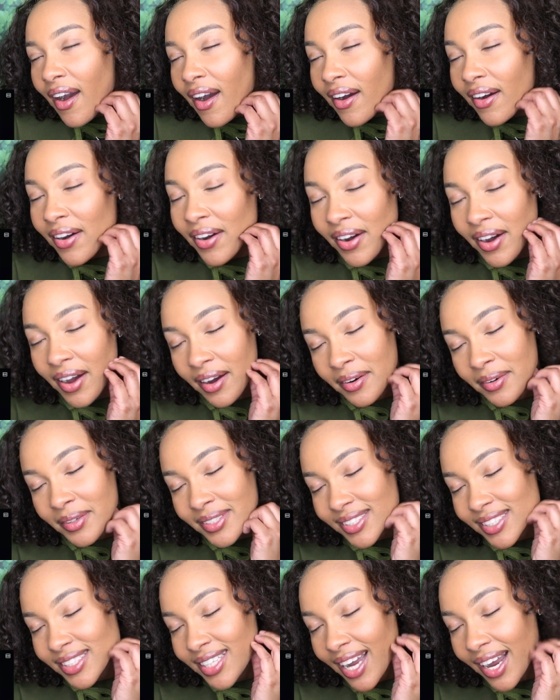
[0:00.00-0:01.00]
I
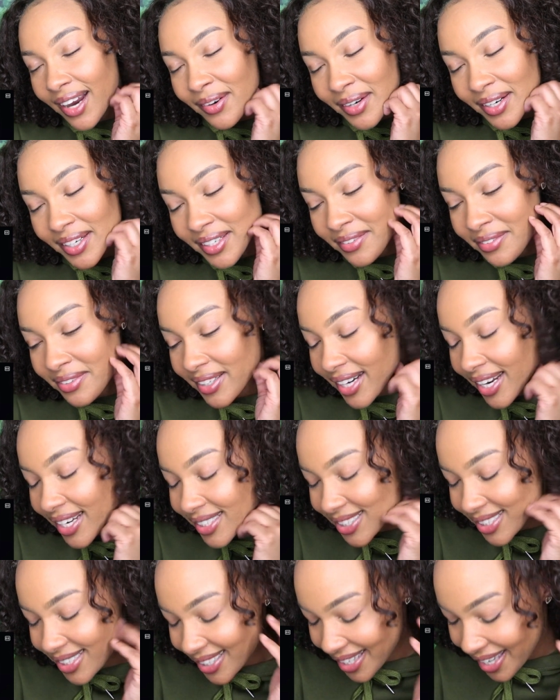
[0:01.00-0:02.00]
was not ready for
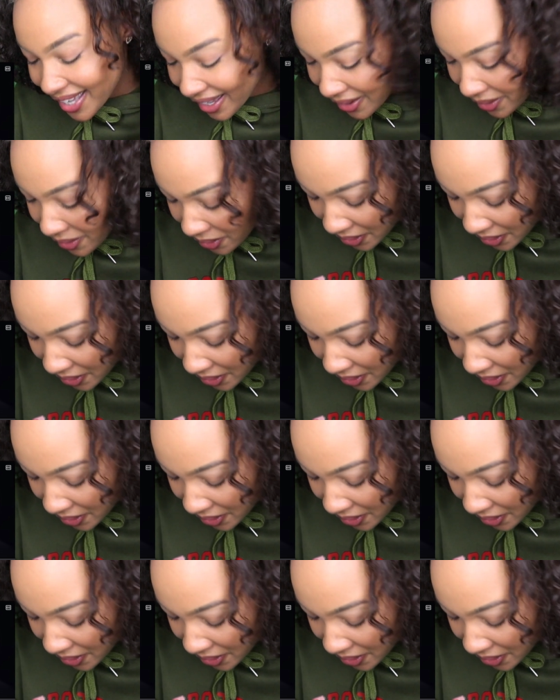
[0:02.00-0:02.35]
that shit at